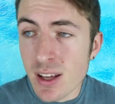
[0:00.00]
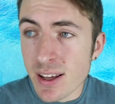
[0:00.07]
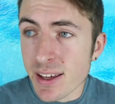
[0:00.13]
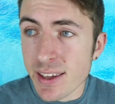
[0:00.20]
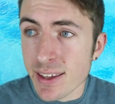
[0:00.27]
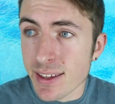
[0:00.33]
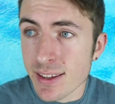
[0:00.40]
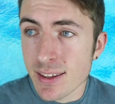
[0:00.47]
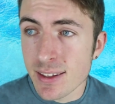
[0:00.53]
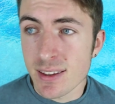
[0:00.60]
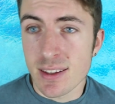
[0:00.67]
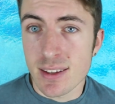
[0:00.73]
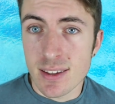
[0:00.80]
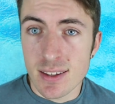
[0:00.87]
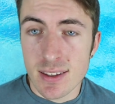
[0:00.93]

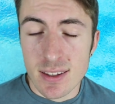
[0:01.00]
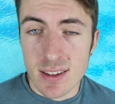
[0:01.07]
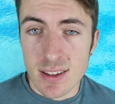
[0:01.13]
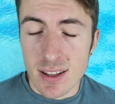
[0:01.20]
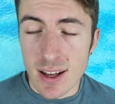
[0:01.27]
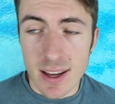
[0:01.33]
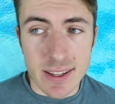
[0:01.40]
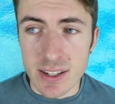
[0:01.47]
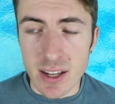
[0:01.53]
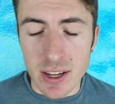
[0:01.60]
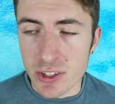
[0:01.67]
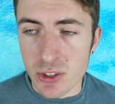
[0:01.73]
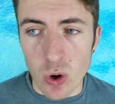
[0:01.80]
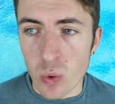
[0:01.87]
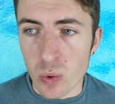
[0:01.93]
I
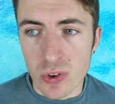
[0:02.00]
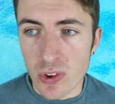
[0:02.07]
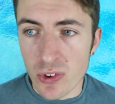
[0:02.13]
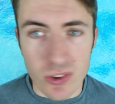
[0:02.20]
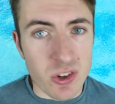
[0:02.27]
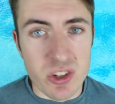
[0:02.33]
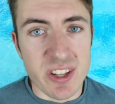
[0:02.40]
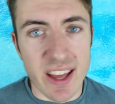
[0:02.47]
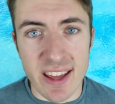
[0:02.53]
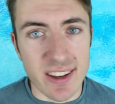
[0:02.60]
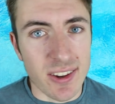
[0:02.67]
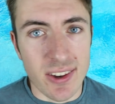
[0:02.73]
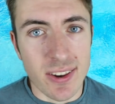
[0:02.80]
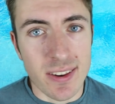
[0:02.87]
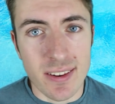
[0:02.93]
don't understand
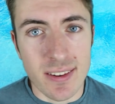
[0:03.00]
it.